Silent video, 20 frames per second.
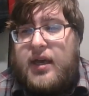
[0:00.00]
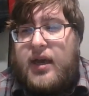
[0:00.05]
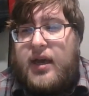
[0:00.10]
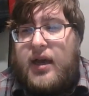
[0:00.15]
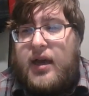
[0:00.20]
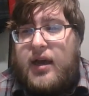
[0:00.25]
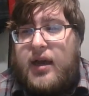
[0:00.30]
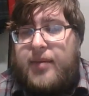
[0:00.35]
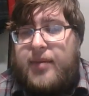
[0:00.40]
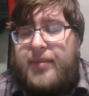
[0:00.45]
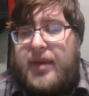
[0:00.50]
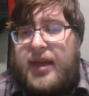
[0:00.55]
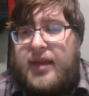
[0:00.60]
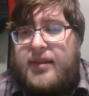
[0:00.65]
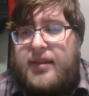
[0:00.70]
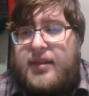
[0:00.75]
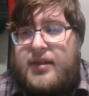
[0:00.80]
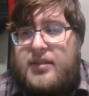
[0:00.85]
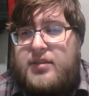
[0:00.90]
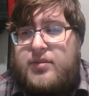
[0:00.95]
Um,
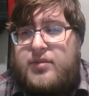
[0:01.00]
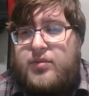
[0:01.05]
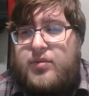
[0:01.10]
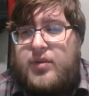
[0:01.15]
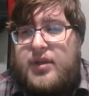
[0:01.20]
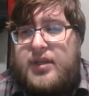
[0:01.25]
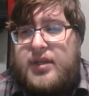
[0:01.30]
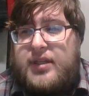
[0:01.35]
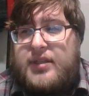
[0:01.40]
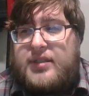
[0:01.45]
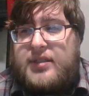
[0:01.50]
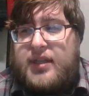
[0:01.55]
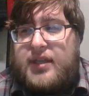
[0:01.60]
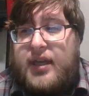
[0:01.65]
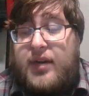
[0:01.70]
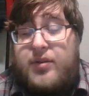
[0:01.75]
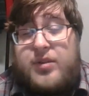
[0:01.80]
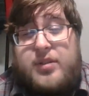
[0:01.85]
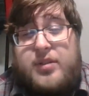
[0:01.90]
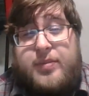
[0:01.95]
and this was
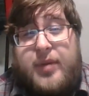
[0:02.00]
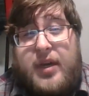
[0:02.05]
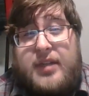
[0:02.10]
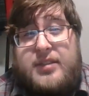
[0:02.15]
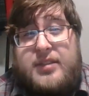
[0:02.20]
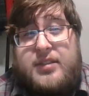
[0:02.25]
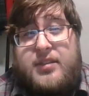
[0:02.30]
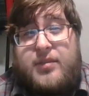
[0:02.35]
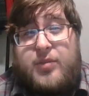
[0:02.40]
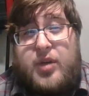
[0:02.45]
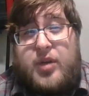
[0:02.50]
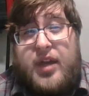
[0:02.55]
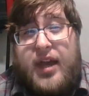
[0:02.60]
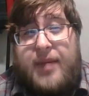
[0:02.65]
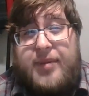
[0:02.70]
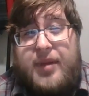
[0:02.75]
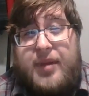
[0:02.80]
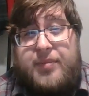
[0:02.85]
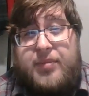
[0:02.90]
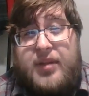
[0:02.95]
in response to
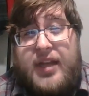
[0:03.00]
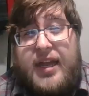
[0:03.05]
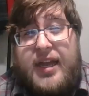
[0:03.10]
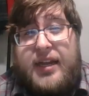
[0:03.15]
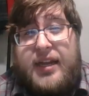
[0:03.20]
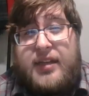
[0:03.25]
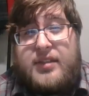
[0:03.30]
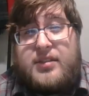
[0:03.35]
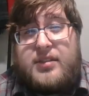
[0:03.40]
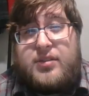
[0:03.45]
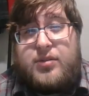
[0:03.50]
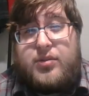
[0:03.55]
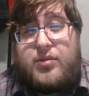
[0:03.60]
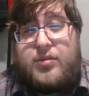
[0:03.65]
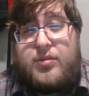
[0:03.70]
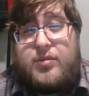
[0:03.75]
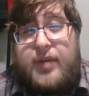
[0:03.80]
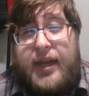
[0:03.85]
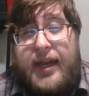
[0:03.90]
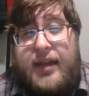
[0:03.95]
Mugabe planning
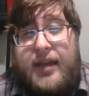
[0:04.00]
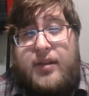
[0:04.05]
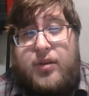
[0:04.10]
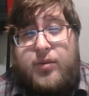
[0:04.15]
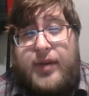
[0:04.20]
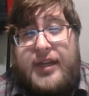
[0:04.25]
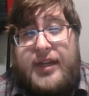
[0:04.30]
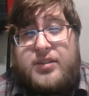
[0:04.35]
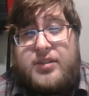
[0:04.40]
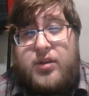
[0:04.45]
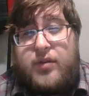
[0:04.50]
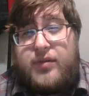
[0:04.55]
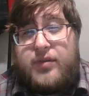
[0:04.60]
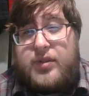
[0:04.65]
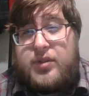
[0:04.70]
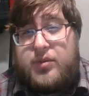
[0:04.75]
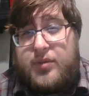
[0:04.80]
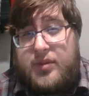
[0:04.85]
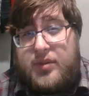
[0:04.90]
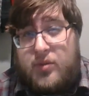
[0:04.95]
to hand the reins over
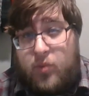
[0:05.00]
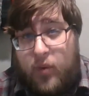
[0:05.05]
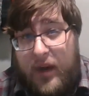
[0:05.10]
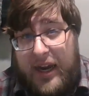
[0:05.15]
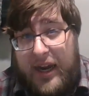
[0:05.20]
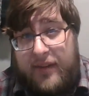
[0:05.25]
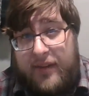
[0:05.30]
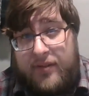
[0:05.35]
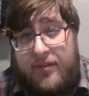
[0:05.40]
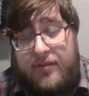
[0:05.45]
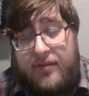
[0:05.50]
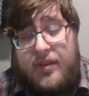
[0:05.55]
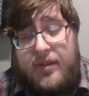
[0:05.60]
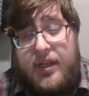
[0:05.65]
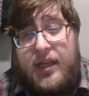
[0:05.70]
to his wife.